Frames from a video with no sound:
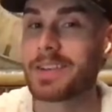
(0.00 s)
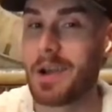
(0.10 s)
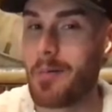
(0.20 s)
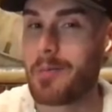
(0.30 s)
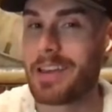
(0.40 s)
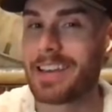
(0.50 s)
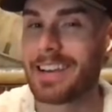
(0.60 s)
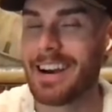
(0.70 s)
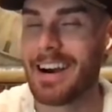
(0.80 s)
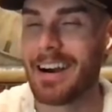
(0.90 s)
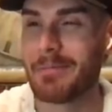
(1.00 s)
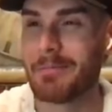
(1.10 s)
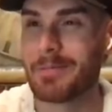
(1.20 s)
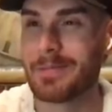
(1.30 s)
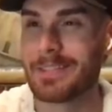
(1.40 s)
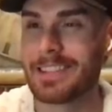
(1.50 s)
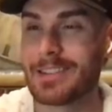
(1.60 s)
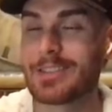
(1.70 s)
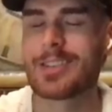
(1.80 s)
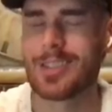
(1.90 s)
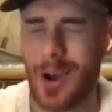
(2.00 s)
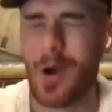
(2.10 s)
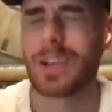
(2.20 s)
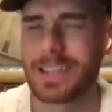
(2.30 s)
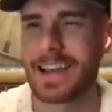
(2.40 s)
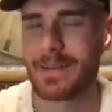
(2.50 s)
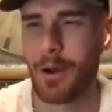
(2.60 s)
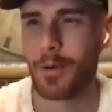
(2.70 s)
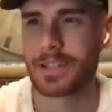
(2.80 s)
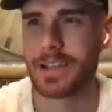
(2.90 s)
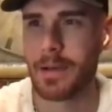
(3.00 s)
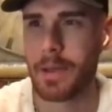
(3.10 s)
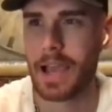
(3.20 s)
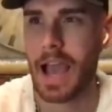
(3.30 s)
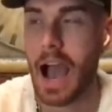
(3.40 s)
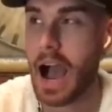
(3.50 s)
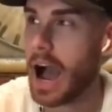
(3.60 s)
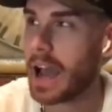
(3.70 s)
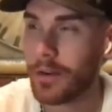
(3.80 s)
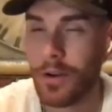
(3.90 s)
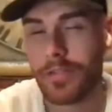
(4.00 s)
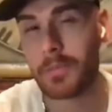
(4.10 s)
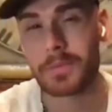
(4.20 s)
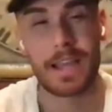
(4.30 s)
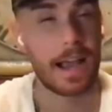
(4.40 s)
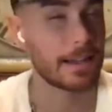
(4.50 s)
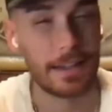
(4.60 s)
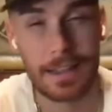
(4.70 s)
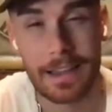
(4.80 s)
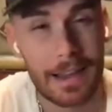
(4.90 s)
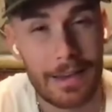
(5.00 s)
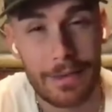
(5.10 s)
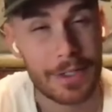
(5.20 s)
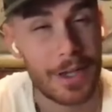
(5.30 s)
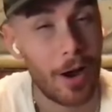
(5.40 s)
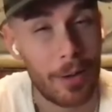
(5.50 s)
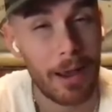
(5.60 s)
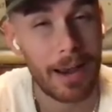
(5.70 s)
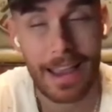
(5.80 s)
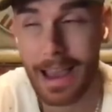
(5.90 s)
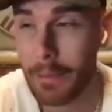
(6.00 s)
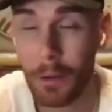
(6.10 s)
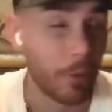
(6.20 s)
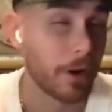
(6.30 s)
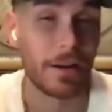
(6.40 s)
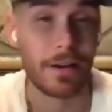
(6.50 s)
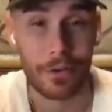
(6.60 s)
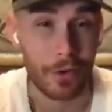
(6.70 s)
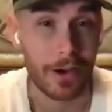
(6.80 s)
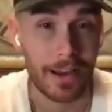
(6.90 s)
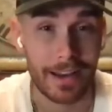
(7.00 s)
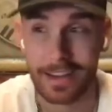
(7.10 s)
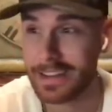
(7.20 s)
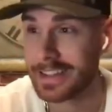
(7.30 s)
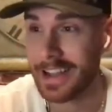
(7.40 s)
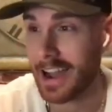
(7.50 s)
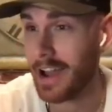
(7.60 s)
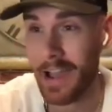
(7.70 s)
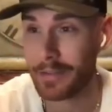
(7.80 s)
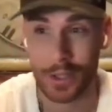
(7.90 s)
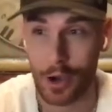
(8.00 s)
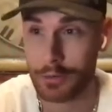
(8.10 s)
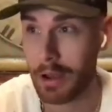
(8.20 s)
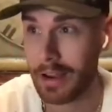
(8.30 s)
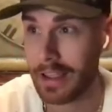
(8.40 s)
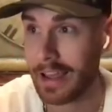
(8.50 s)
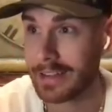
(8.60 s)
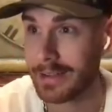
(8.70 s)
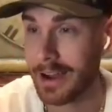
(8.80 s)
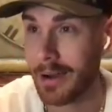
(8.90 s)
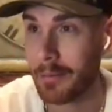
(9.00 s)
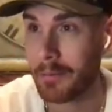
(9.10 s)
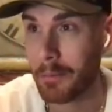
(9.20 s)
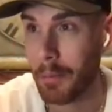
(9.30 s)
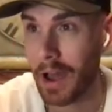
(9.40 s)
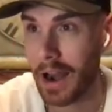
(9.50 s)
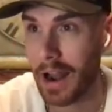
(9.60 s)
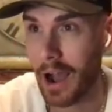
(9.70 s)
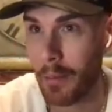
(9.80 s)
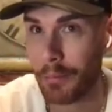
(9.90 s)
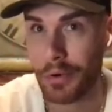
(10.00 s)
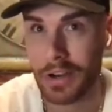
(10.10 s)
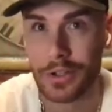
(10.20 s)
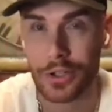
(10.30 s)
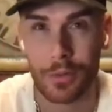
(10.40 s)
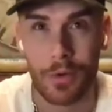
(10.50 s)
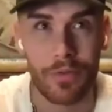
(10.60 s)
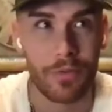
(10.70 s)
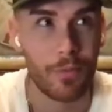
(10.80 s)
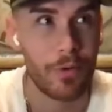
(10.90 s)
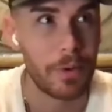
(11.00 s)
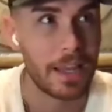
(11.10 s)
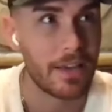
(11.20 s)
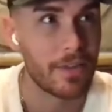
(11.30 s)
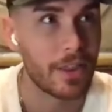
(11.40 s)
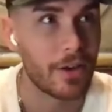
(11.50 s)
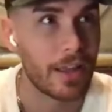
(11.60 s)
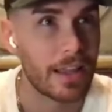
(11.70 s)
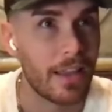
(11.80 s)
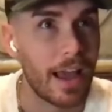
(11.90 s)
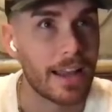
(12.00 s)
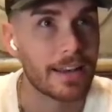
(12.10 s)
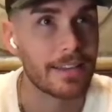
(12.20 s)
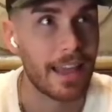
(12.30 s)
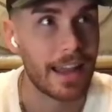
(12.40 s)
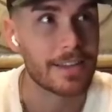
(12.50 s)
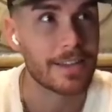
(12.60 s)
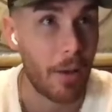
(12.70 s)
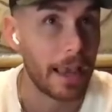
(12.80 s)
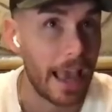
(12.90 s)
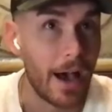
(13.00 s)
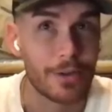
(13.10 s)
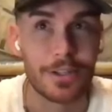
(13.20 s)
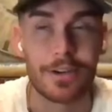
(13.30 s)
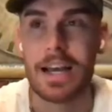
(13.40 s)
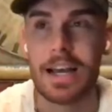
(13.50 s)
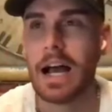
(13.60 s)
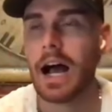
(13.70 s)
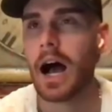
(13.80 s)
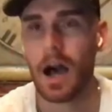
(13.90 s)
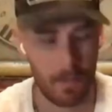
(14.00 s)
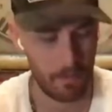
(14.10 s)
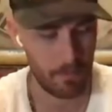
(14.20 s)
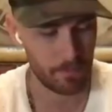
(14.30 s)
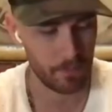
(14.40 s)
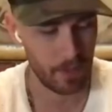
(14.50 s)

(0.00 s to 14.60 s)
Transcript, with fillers: what's coming. Um, so excited about what's coming. I don't know if I'm technically allowed to even talk about it yet, but we're gonna do it. This I haven't talked about it yet, um, but I'm pretty sure we've we've been given the green light that it's coming out. So, um,